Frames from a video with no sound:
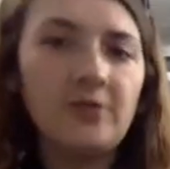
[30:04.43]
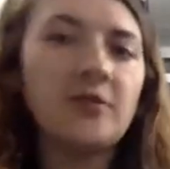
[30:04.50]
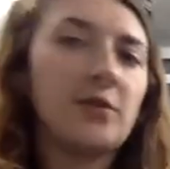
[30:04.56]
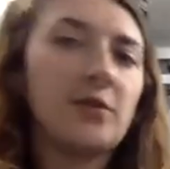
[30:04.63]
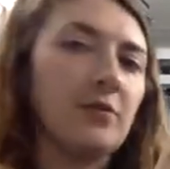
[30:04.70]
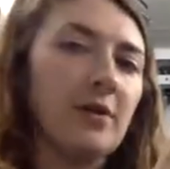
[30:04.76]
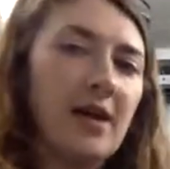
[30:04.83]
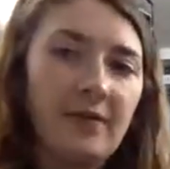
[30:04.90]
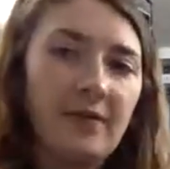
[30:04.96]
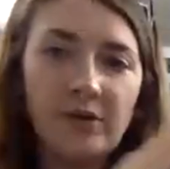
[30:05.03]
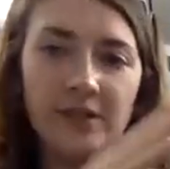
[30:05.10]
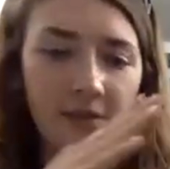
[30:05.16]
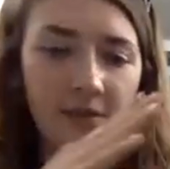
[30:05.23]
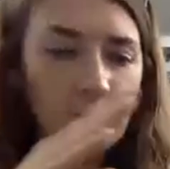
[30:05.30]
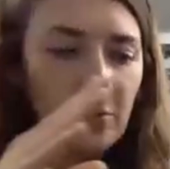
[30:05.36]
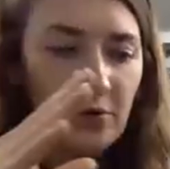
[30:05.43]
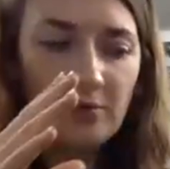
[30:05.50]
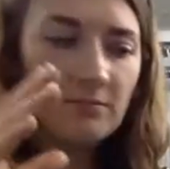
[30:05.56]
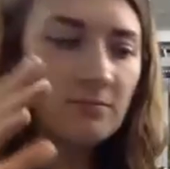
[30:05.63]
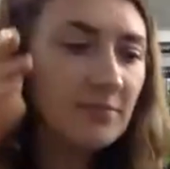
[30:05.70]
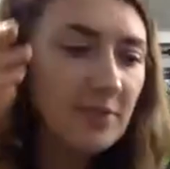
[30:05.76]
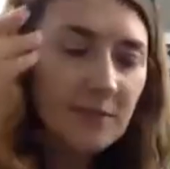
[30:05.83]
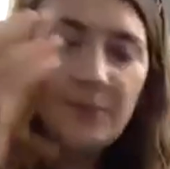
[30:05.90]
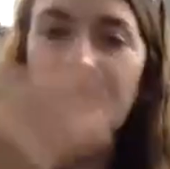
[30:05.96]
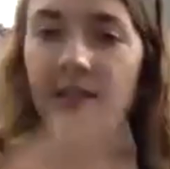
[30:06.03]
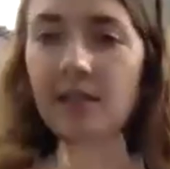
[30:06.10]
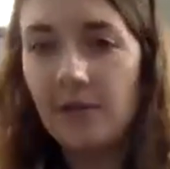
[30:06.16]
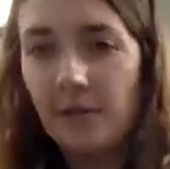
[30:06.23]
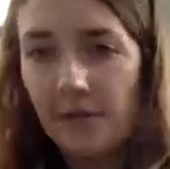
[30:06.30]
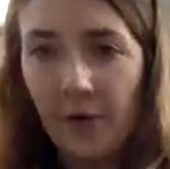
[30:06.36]
So every single
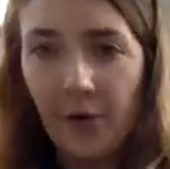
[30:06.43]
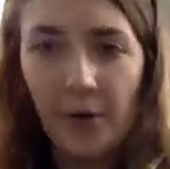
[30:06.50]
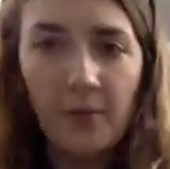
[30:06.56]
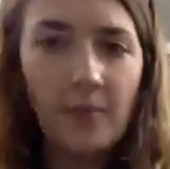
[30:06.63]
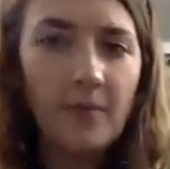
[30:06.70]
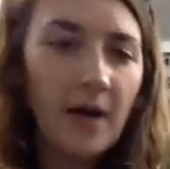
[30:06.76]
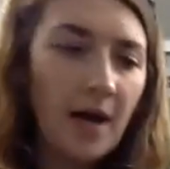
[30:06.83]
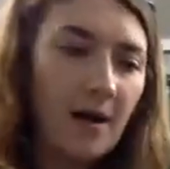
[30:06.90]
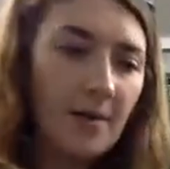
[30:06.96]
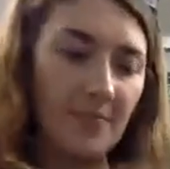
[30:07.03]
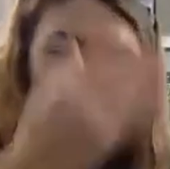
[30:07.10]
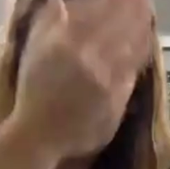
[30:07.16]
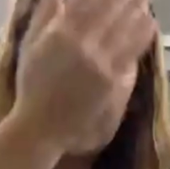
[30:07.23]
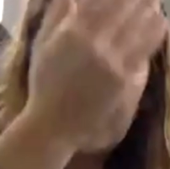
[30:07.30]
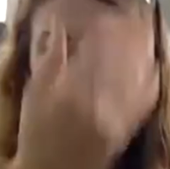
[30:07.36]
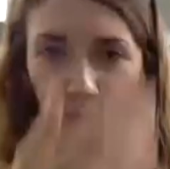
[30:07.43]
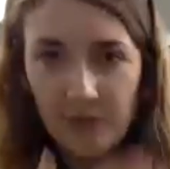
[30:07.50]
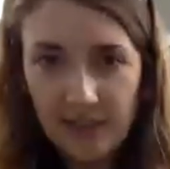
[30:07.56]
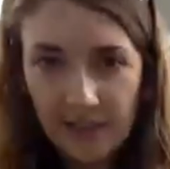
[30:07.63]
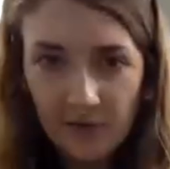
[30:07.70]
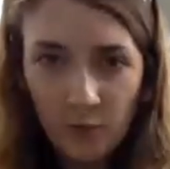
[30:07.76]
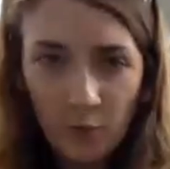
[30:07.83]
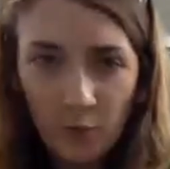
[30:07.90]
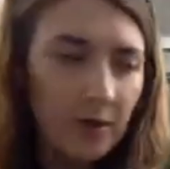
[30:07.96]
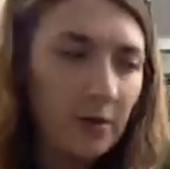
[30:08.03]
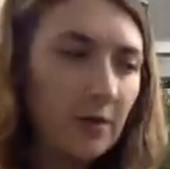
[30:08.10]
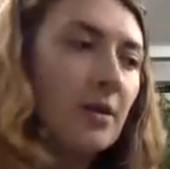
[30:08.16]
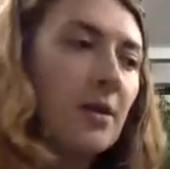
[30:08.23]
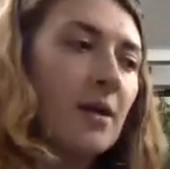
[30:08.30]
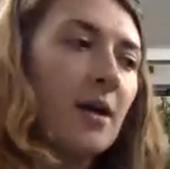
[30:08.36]
space in the farm that receives
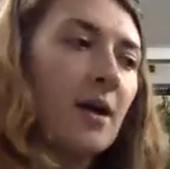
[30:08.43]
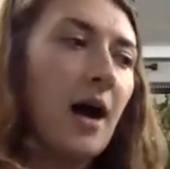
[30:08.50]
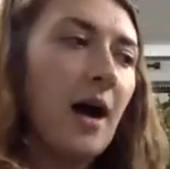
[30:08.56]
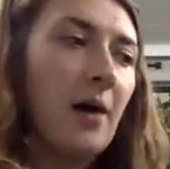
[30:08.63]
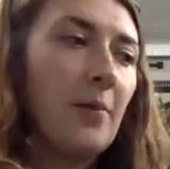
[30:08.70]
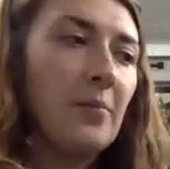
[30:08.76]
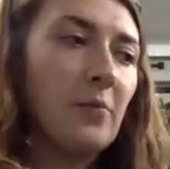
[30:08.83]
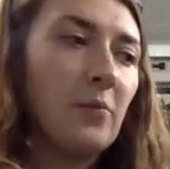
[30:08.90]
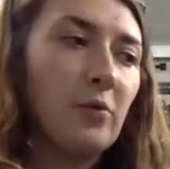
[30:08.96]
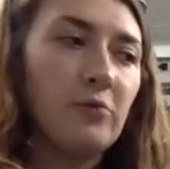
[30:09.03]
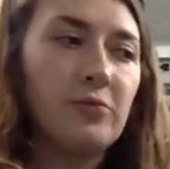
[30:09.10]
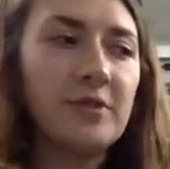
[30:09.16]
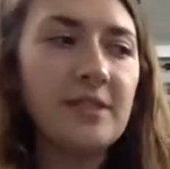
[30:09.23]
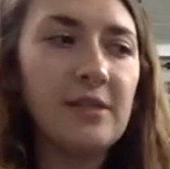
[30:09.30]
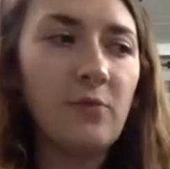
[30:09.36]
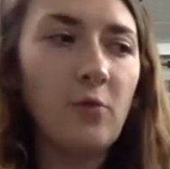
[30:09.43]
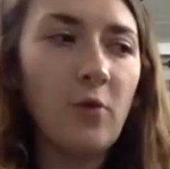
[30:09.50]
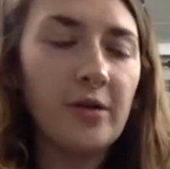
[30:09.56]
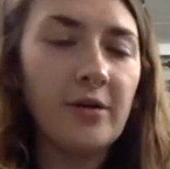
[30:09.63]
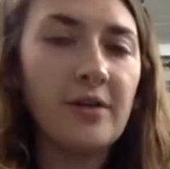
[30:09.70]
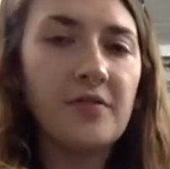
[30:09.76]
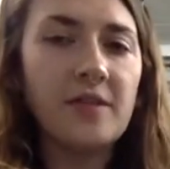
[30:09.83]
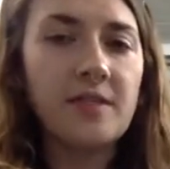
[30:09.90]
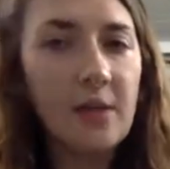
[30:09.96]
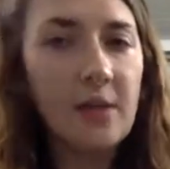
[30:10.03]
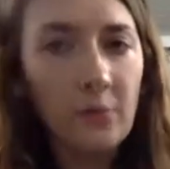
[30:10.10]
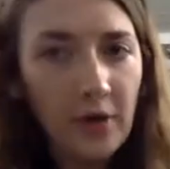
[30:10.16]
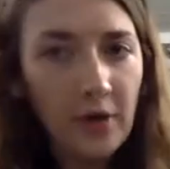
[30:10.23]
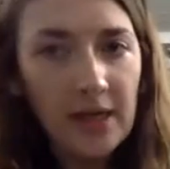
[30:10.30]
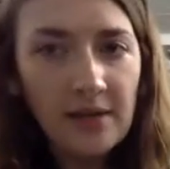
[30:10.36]
water will receive water at the
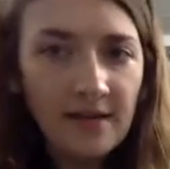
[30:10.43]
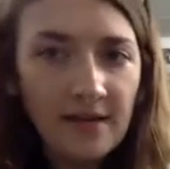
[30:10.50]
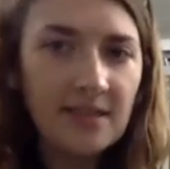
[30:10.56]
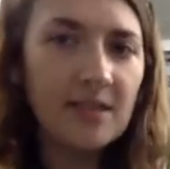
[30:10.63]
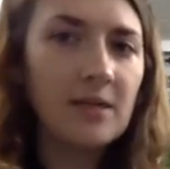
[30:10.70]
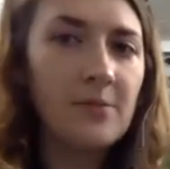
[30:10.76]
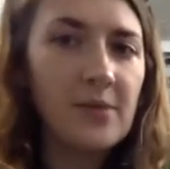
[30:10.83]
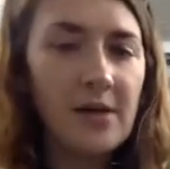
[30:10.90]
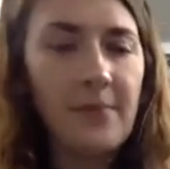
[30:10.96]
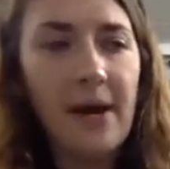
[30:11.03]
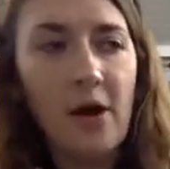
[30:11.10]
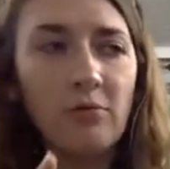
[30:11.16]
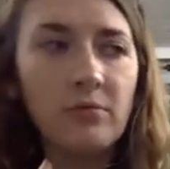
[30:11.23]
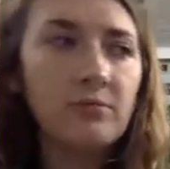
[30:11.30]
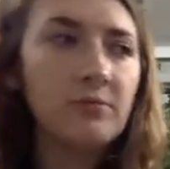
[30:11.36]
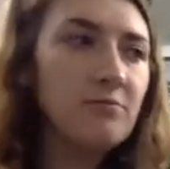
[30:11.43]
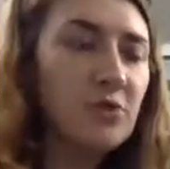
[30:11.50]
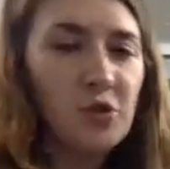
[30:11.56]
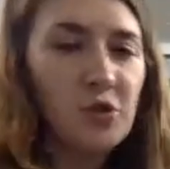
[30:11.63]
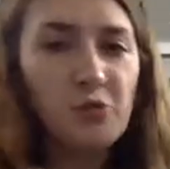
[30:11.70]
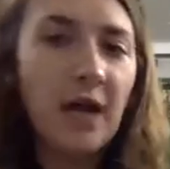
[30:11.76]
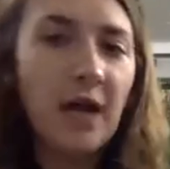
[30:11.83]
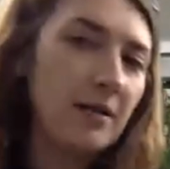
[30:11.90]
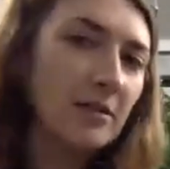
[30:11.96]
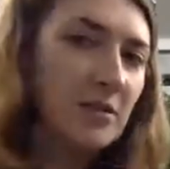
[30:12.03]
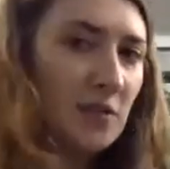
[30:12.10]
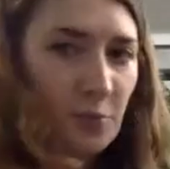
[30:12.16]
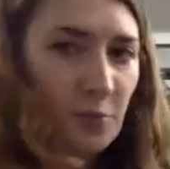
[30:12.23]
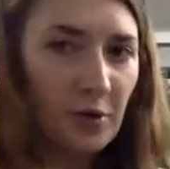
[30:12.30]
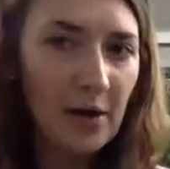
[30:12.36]
same rate. That's going to be about 2
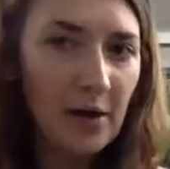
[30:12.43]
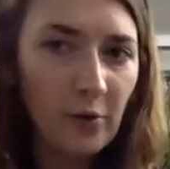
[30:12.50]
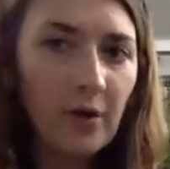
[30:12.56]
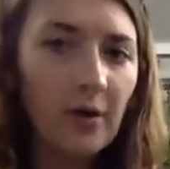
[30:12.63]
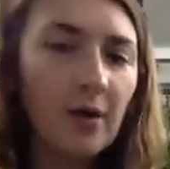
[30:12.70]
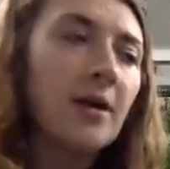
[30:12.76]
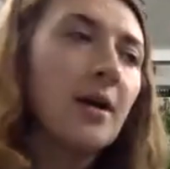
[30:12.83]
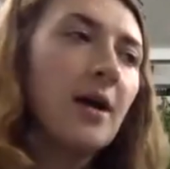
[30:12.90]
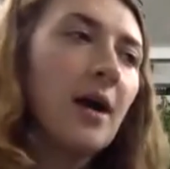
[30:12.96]
gallons per hour.